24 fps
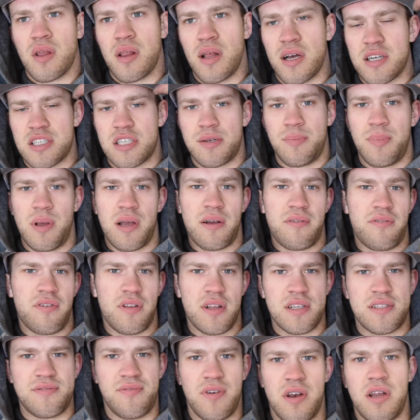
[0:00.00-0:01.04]
that should be it for
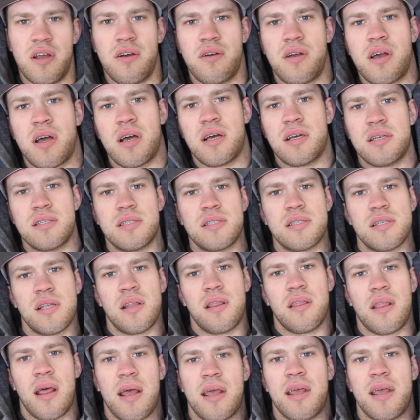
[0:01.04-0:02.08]
this video, guys.
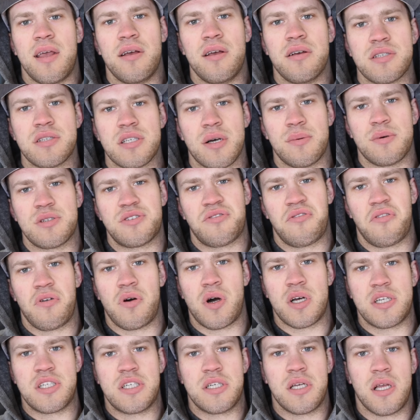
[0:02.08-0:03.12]
Thank you so much for
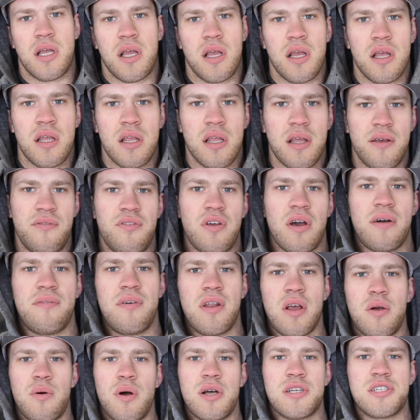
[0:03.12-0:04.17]
watching. If you have
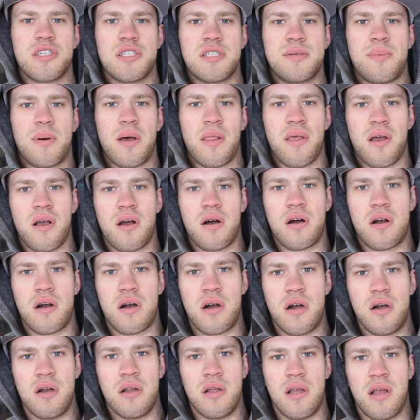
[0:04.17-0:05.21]
any questions about the
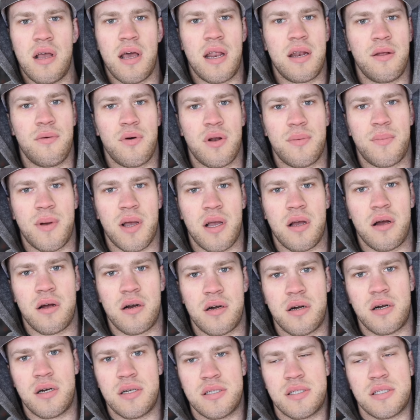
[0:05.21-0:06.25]
car, any one of my
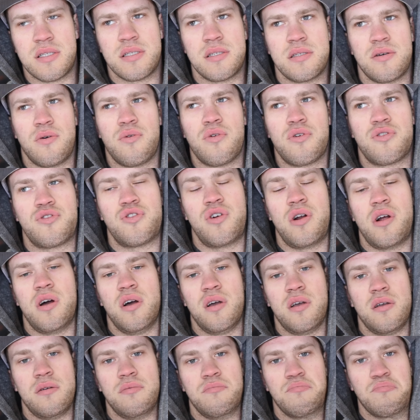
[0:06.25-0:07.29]
cars or
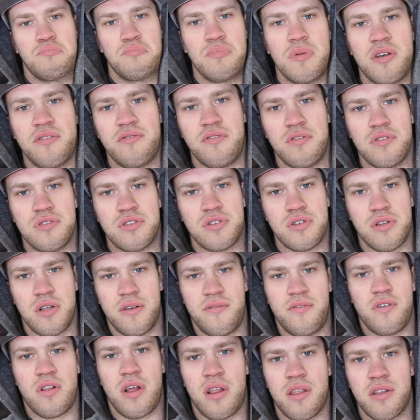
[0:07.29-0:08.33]
truck, if you
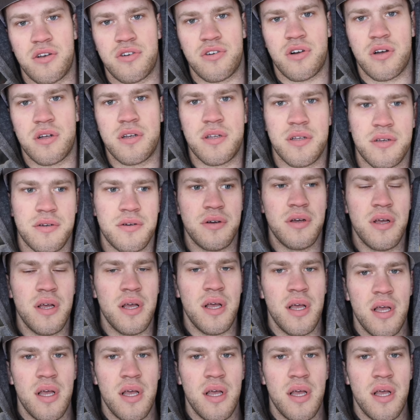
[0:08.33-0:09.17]
if you like the truck too,